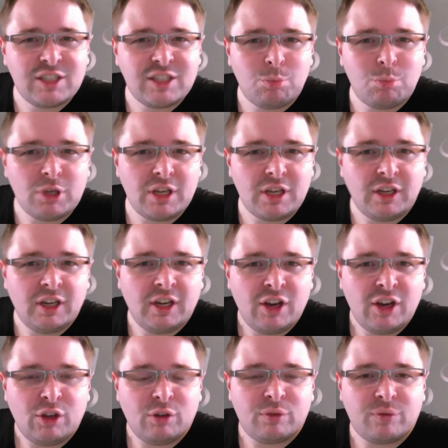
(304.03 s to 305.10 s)
to be
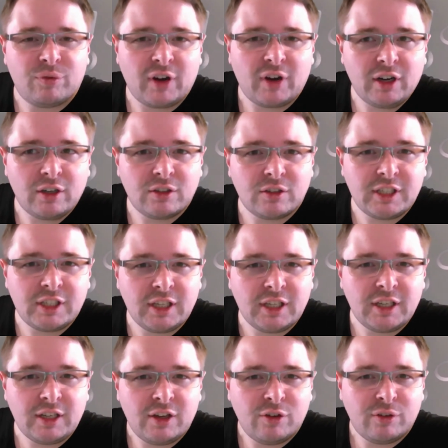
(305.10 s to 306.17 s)

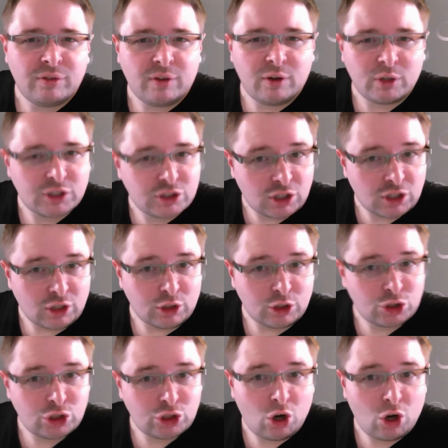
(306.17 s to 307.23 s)
fairly focused on the
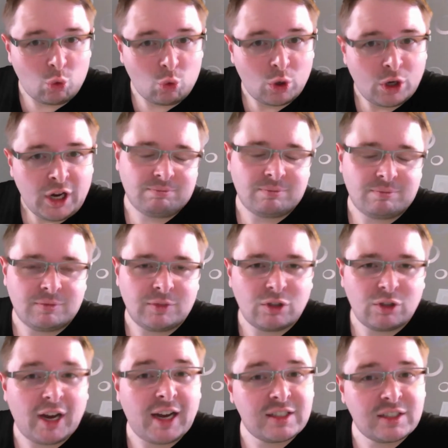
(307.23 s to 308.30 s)
show.
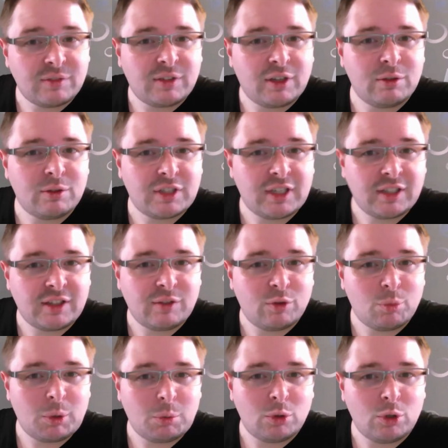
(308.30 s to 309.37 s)
So I asked if there was anything
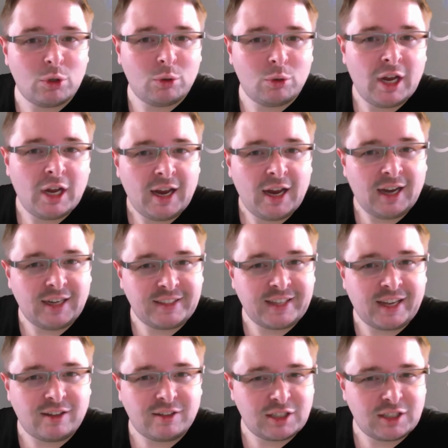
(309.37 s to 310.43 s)
for people who had
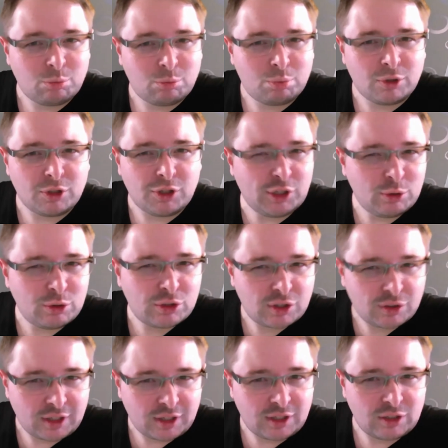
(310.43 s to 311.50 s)
talents that
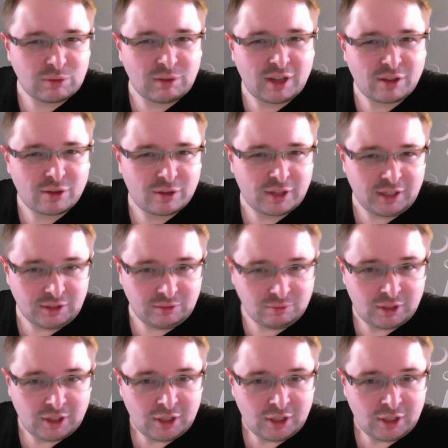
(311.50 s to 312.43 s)
produced things rather than